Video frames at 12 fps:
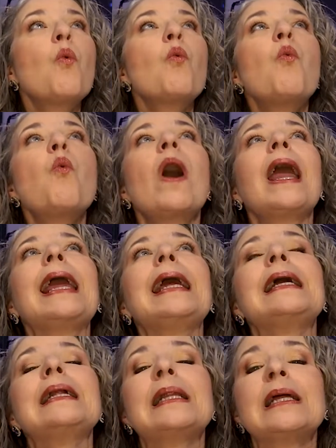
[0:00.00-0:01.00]

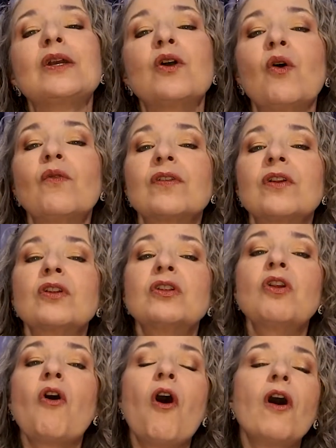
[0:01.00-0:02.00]
wailing over the
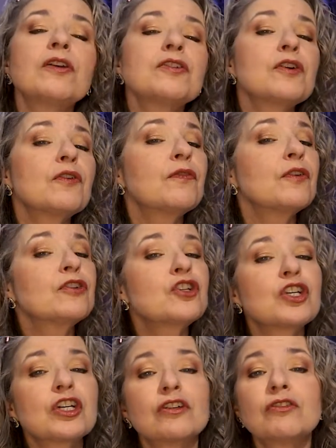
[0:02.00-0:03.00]
loss of her
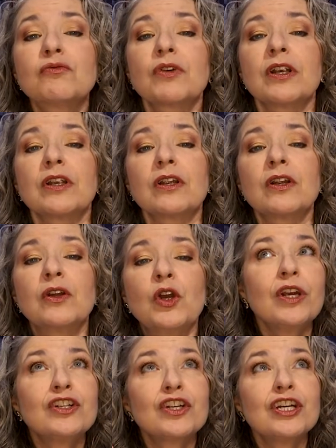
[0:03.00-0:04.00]
children,
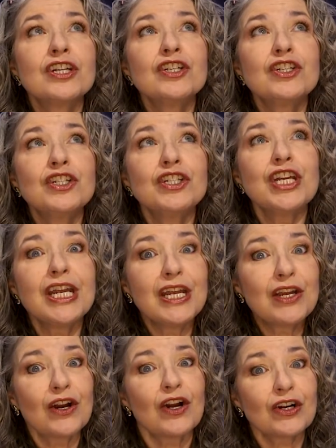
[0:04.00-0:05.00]
which
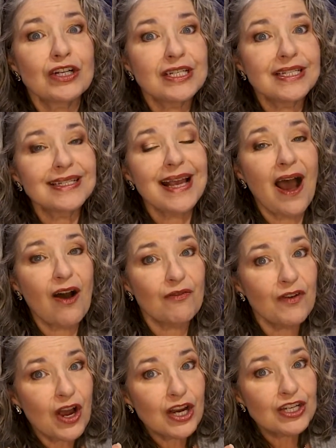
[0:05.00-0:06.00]
she
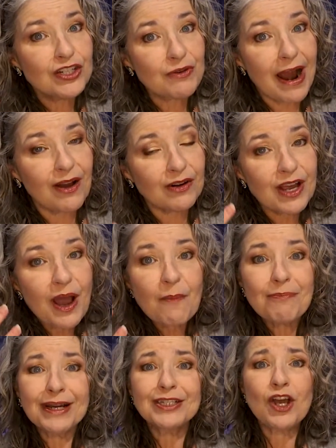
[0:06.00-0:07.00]
herself drowned
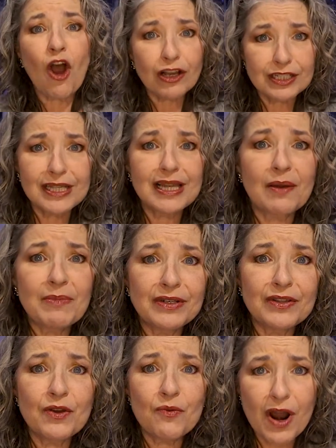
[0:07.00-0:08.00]
by tossing them
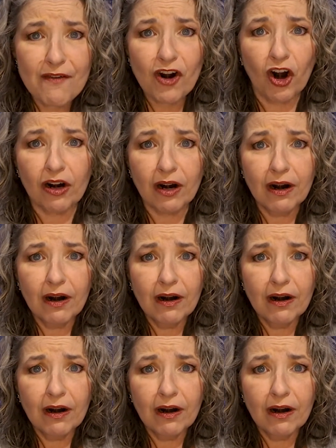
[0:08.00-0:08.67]
into the river.